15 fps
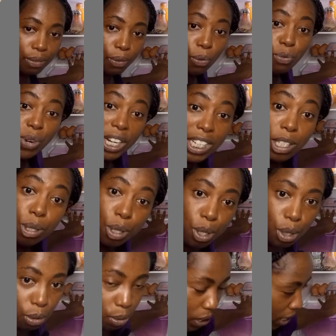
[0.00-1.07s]
for ready to
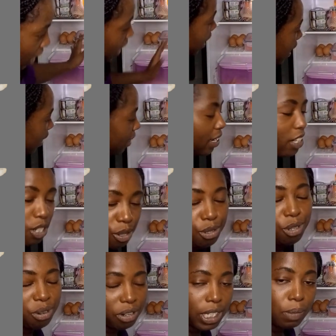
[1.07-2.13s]
use, and then use
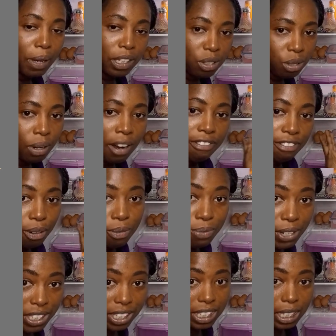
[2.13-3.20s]
crisper drawer for
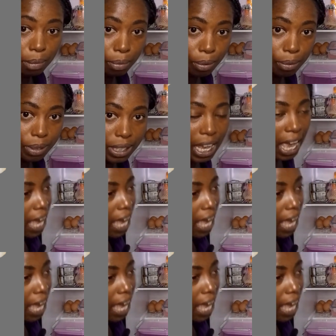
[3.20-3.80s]
vegetables.